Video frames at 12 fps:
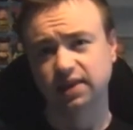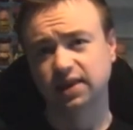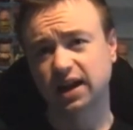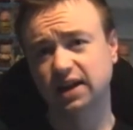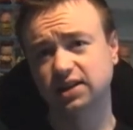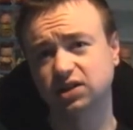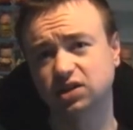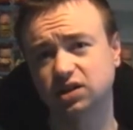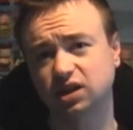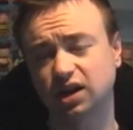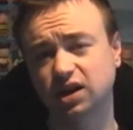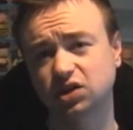
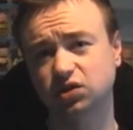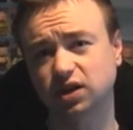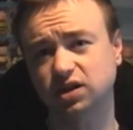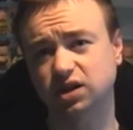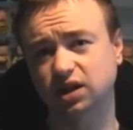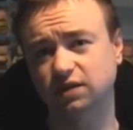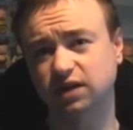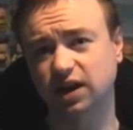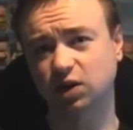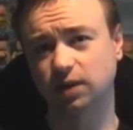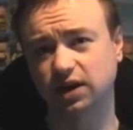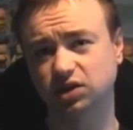That's an interesting
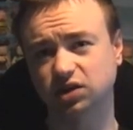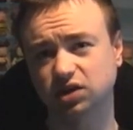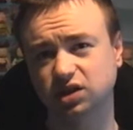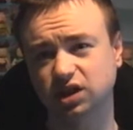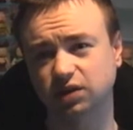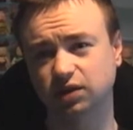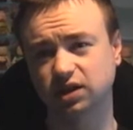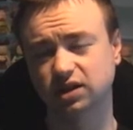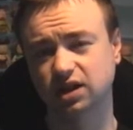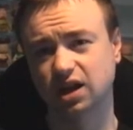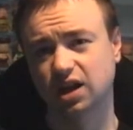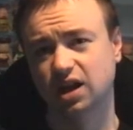Vinylmation
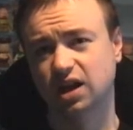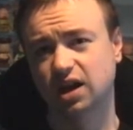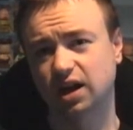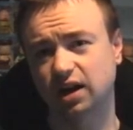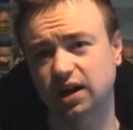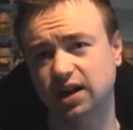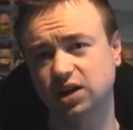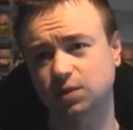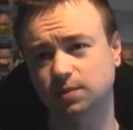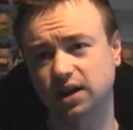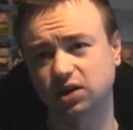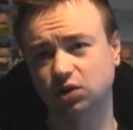series. I'll let
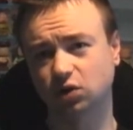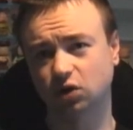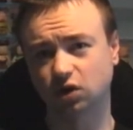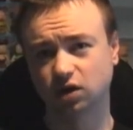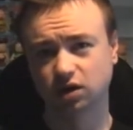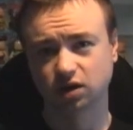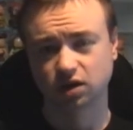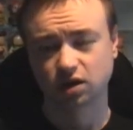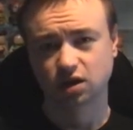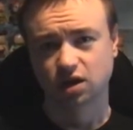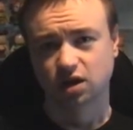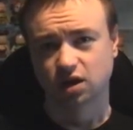you make your
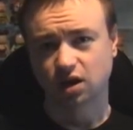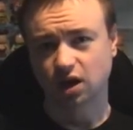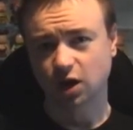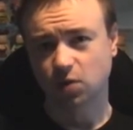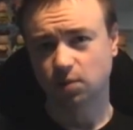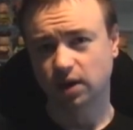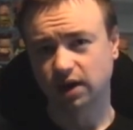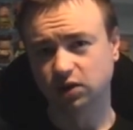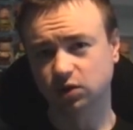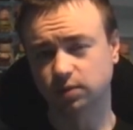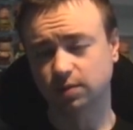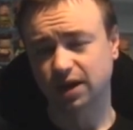own
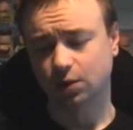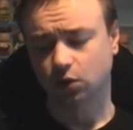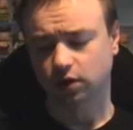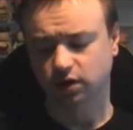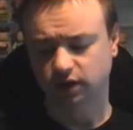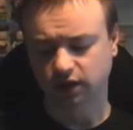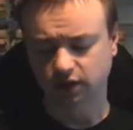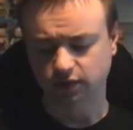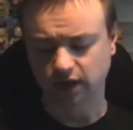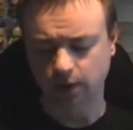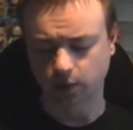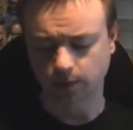mind up about what you think of
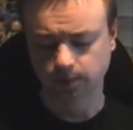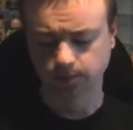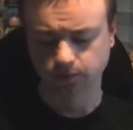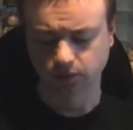that one.